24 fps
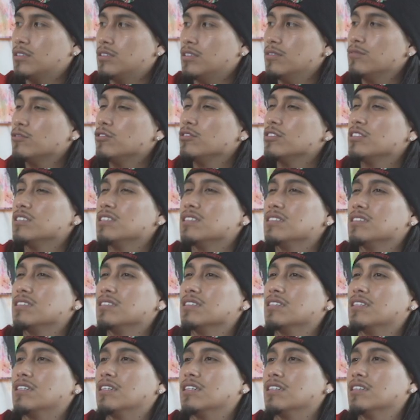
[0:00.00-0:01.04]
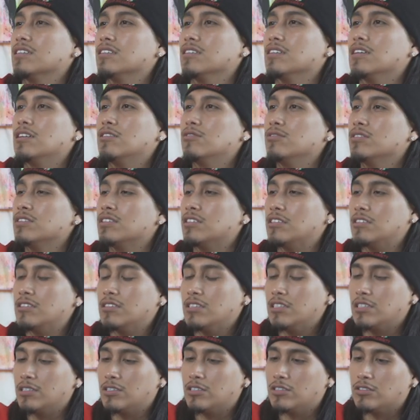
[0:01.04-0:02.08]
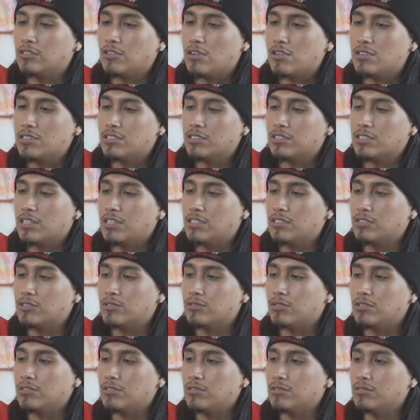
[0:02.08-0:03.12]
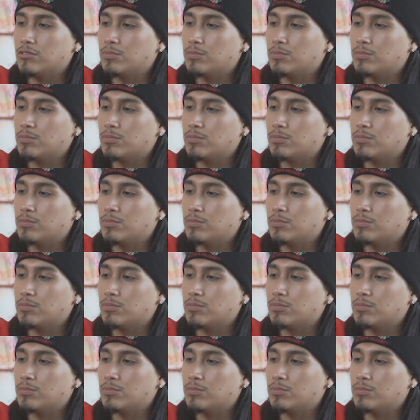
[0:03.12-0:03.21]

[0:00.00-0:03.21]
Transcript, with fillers: Difficulties as in like, because I always hear like just artists kind of struggle,